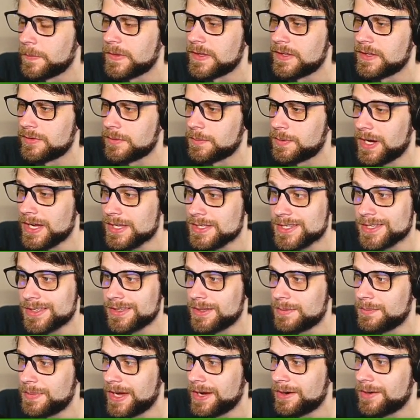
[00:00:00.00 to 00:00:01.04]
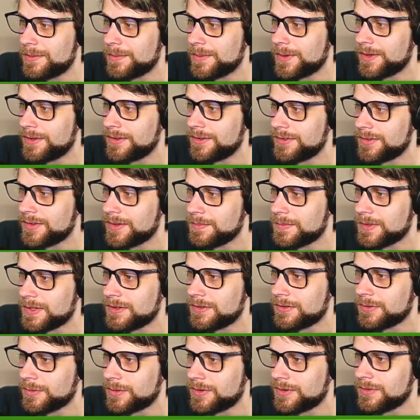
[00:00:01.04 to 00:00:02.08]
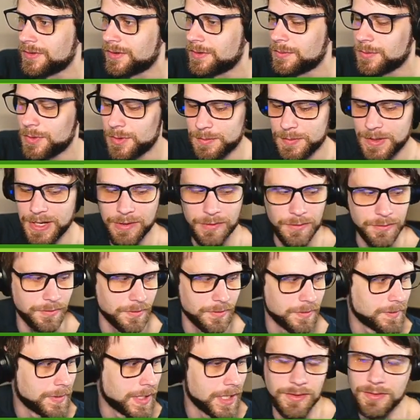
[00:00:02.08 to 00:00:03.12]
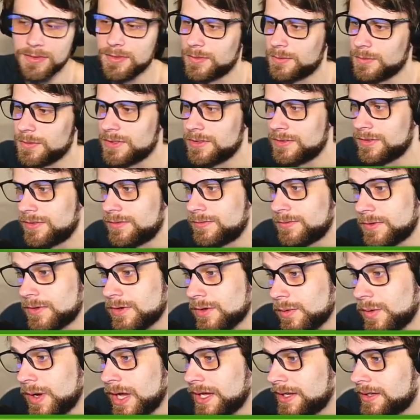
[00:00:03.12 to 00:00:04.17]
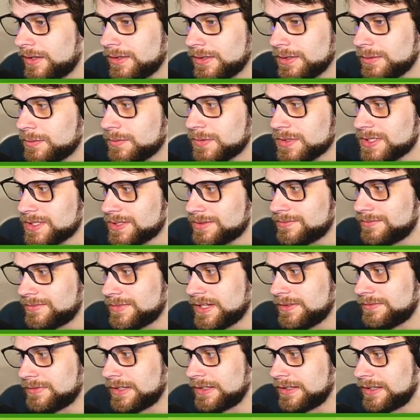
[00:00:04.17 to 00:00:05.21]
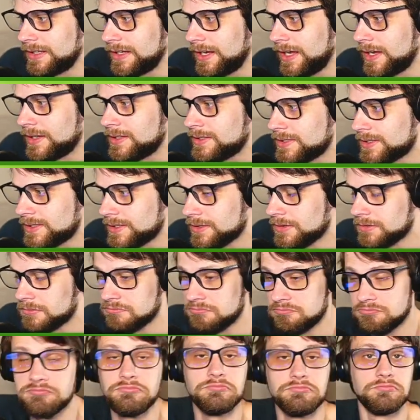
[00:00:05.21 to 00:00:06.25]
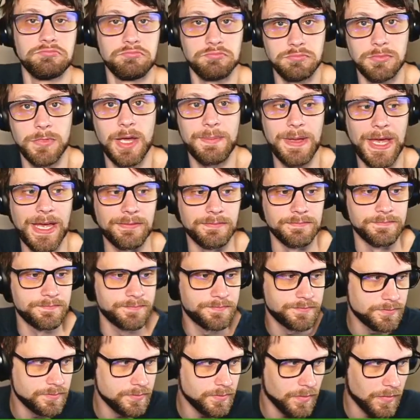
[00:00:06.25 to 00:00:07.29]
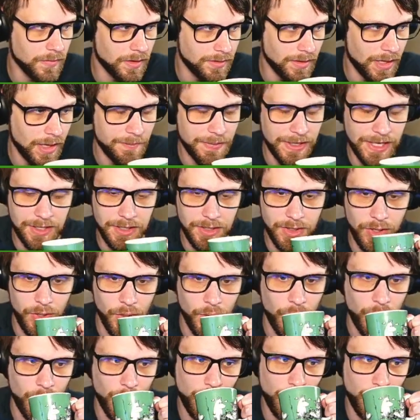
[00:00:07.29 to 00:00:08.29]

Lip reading: Surprisingly, Powerball is up there as one of our more powerful mons, which for a while it was definitely not, so not bad. Not bad at all.